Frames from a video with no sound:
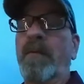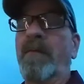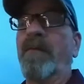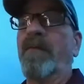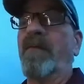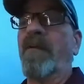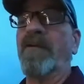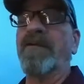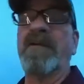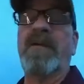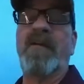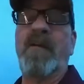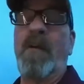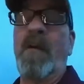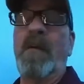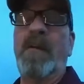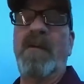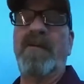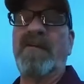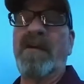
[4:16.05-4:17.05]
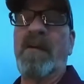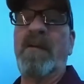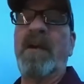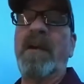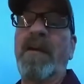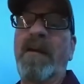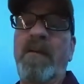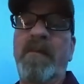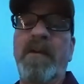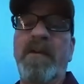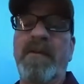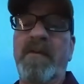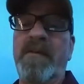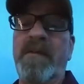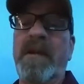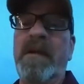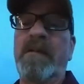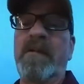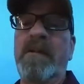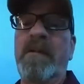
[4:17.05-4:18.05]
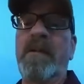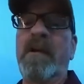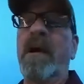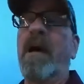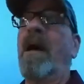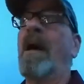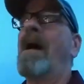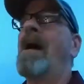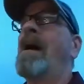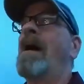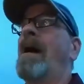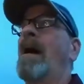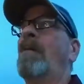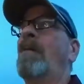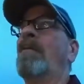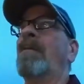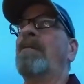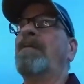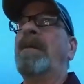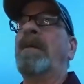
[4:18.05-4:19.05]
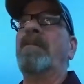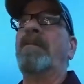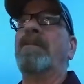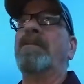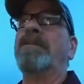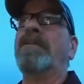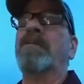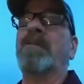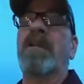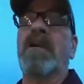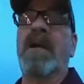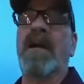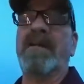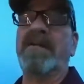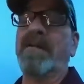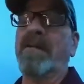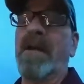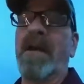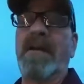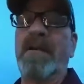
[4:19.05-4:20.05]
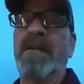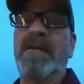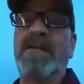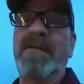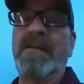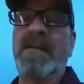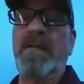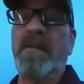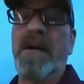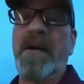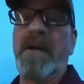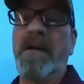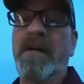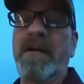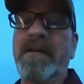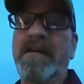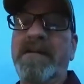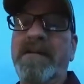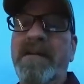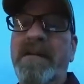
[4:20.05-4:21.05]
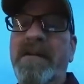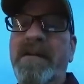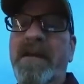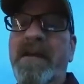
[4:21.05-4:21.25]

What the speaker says: First and foremost, I want to help other people. I want people to realize they're not losing their minds.